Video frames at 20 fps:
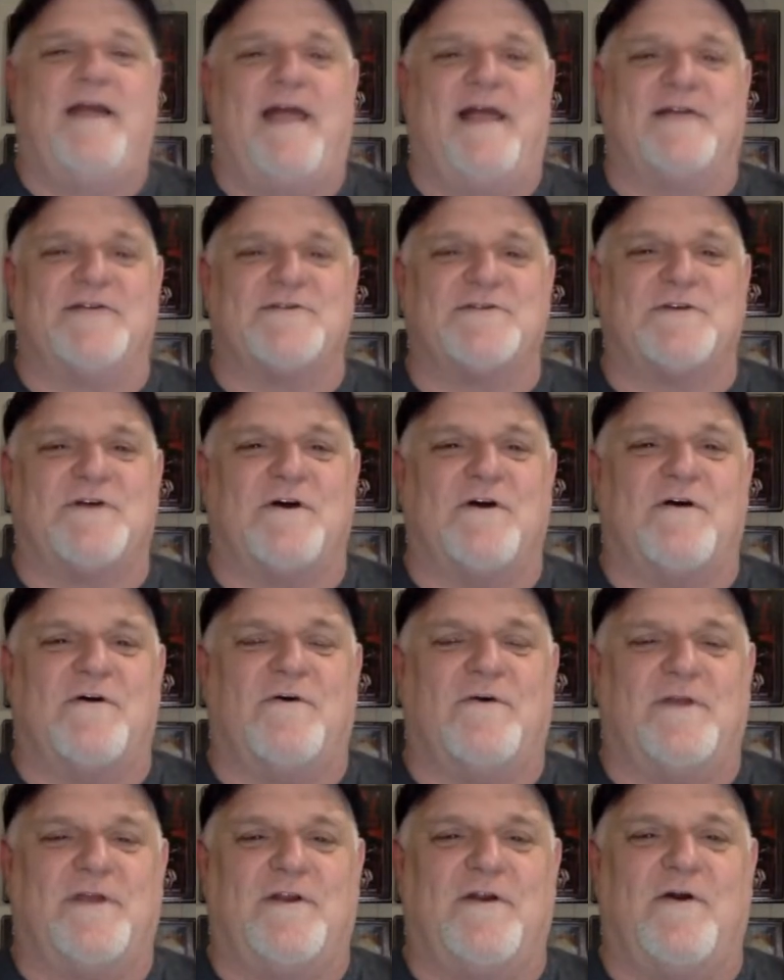And
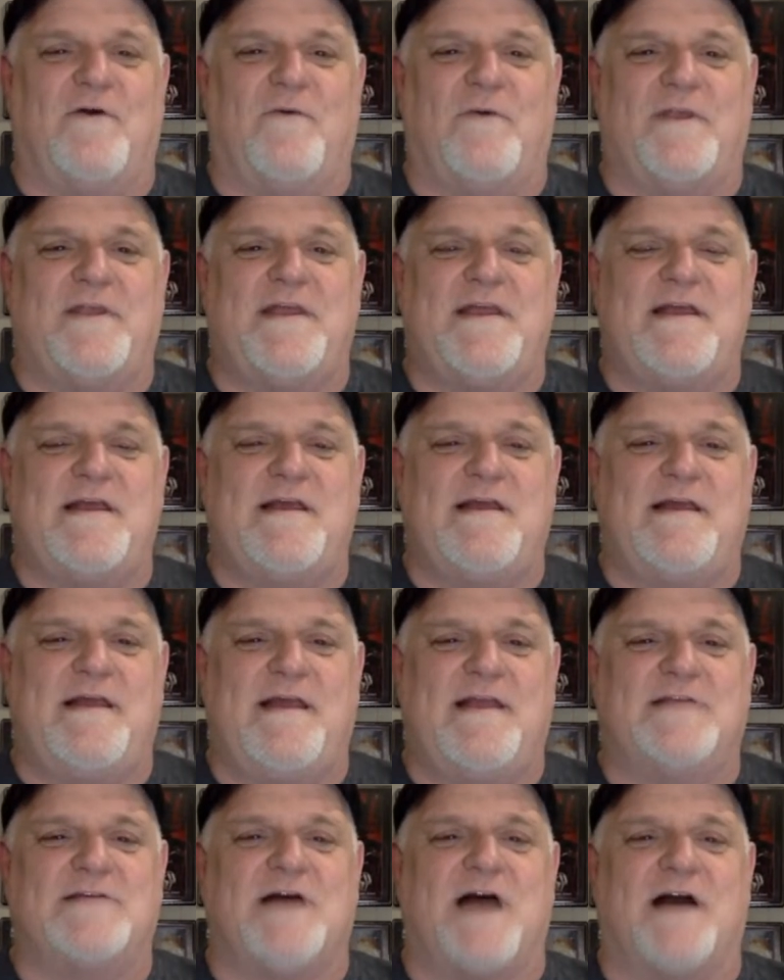so, when
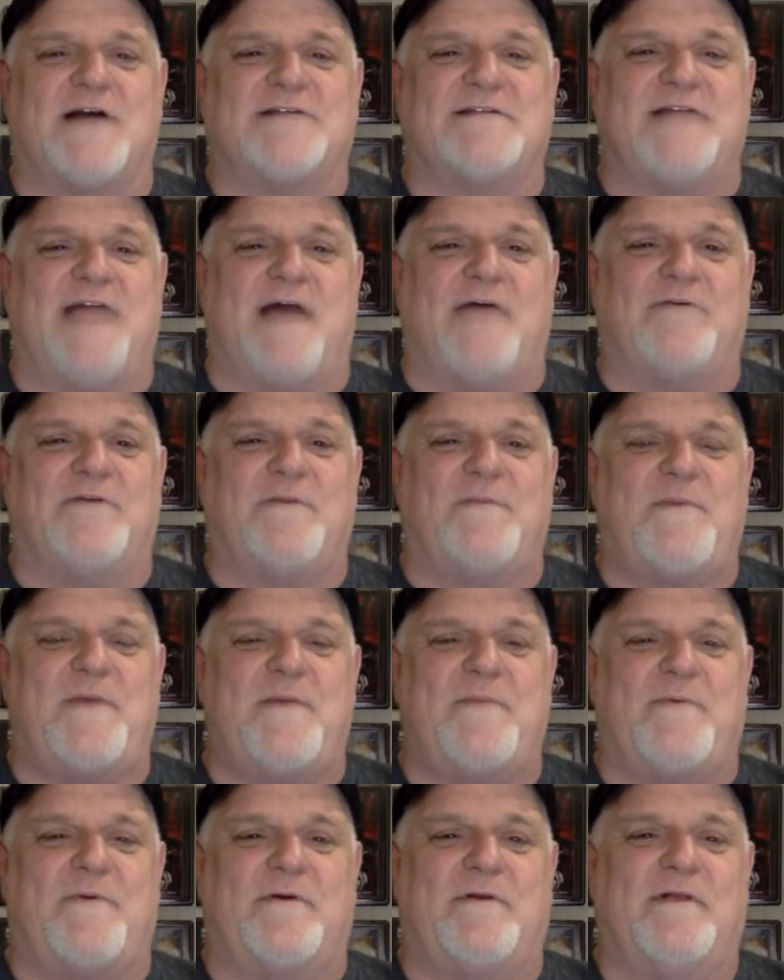he talks down to
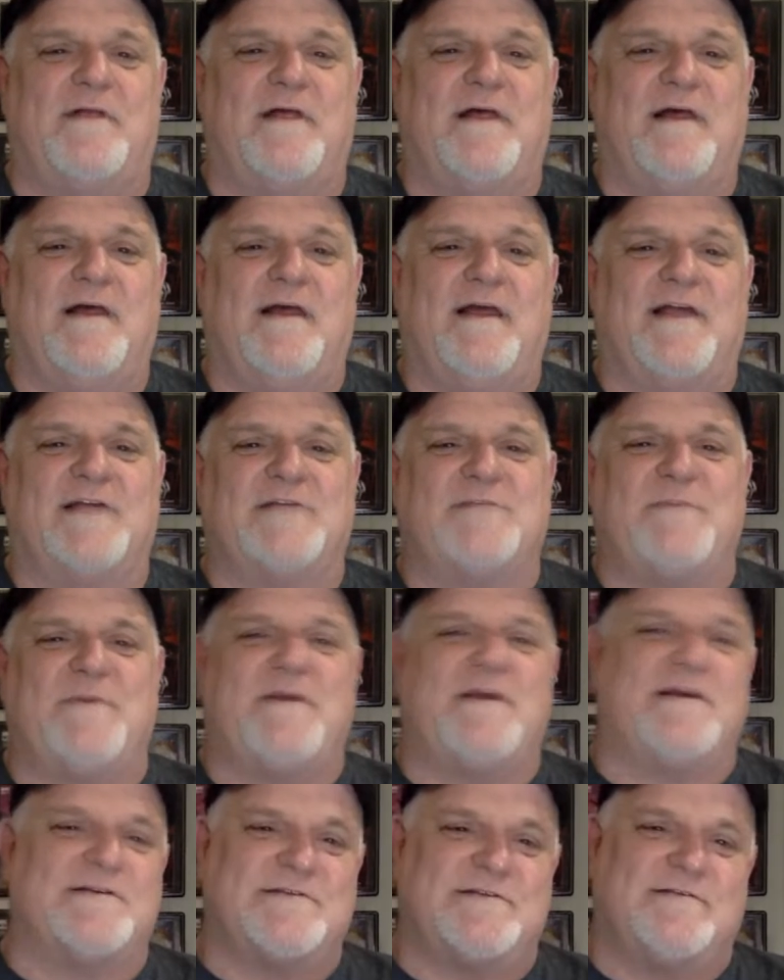people, it's
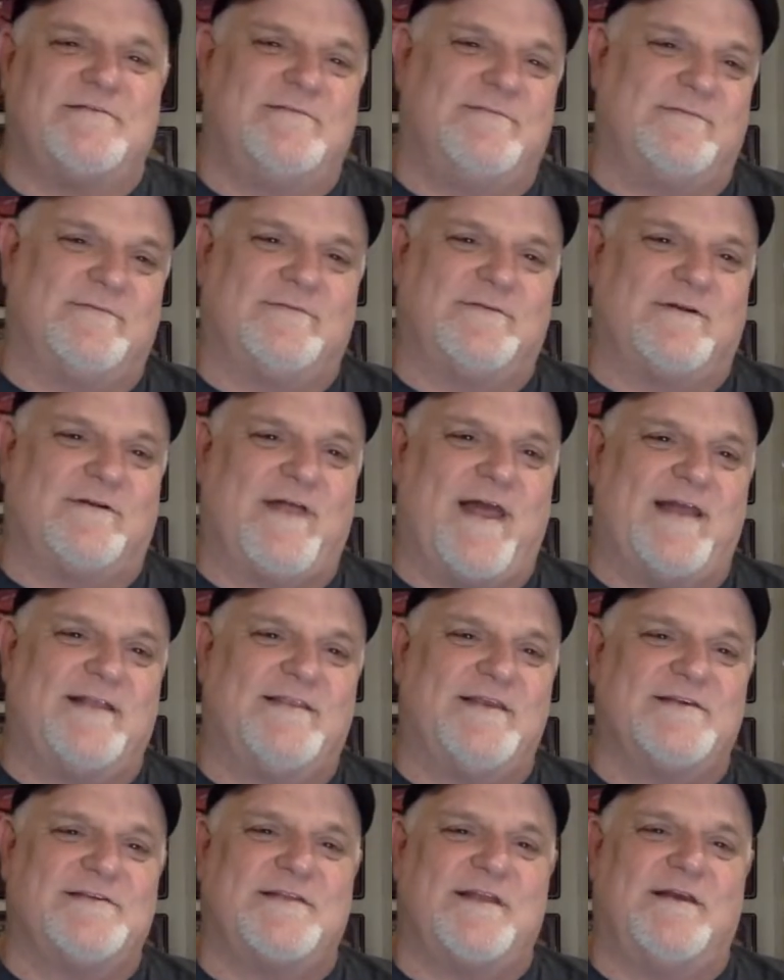because they're
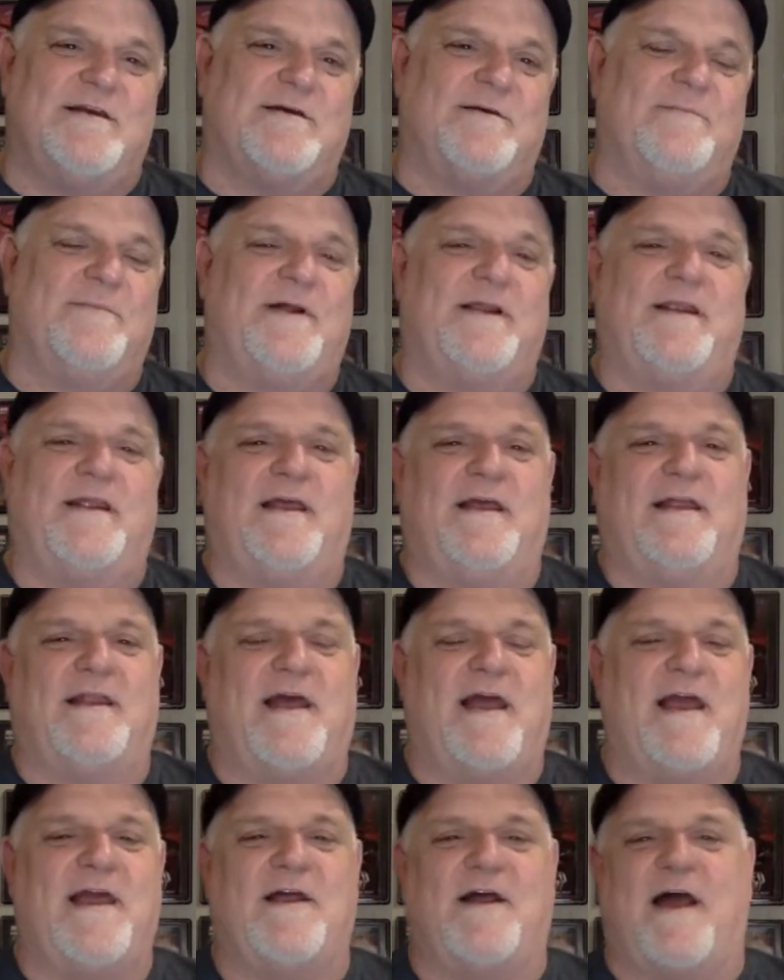like this to him. And
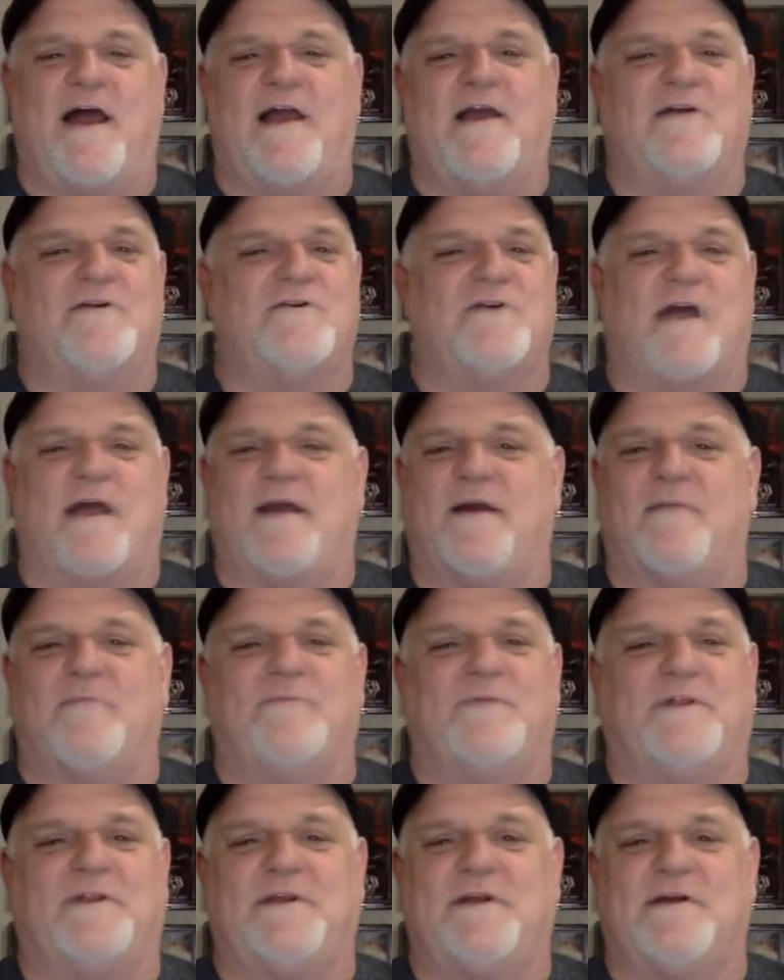I
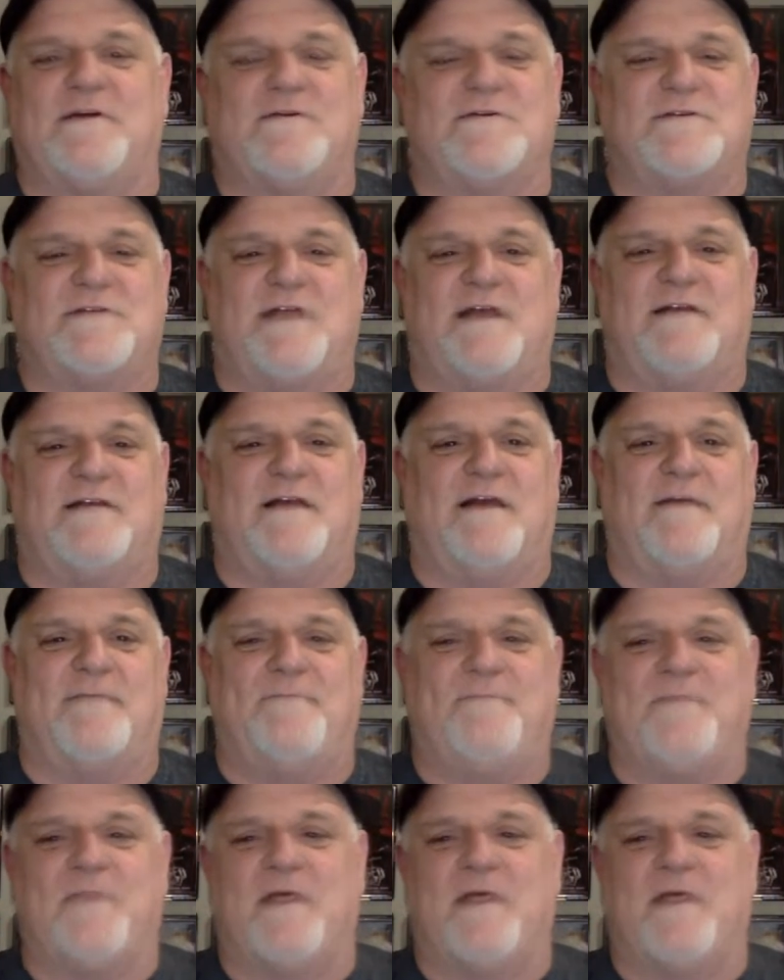completely understand that.